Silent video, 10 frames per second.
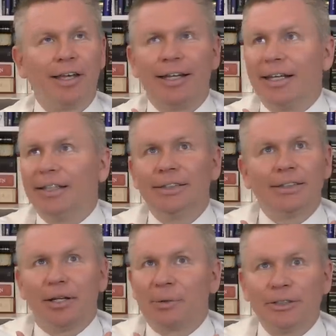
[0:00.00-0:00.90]
it is
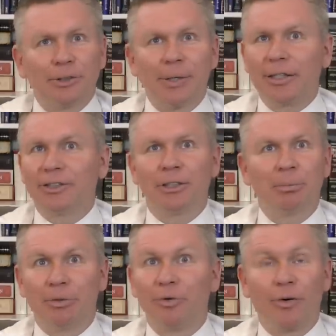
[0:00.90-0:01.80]
a resurrection
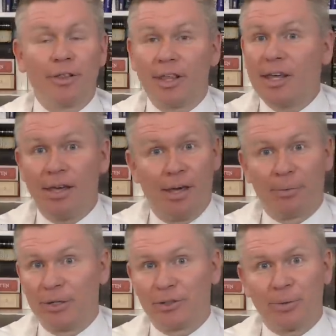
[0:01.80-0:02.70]
before the
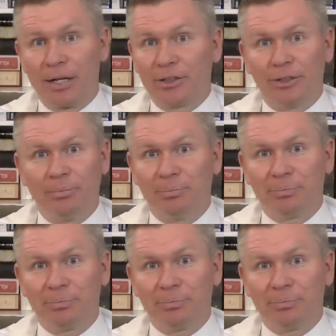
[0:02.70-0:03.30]
resurrection.